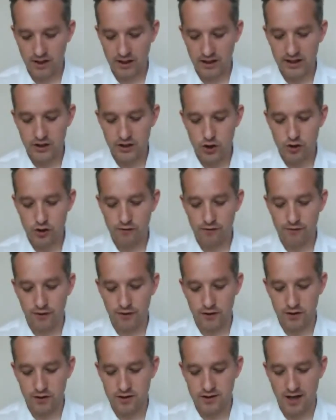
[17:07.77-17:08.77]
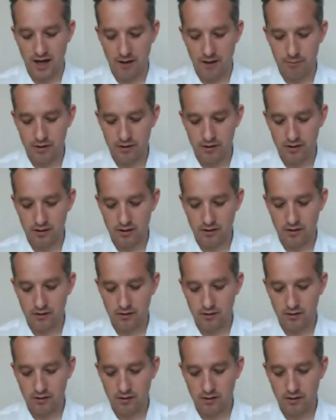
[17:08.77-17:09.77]
Each footstep
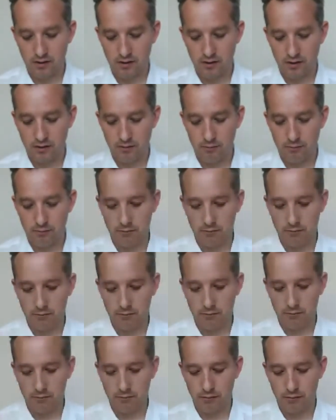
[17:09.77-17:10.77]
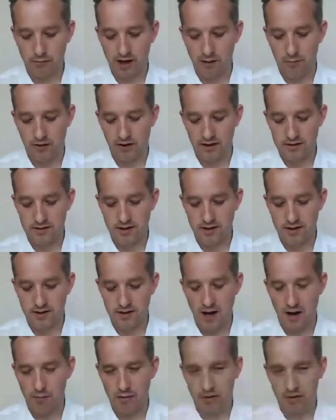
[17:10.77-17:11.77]
becomes a
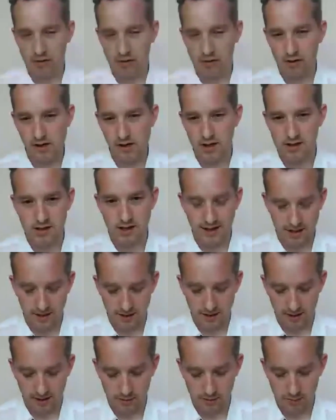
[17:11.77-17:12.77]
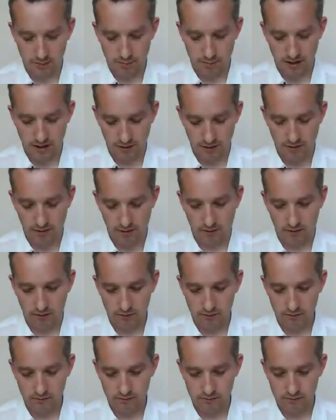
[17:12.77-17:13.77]
step into inner
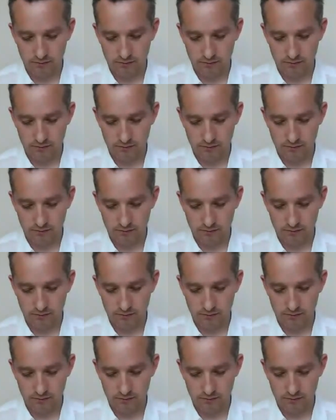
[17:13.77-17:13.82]
peace.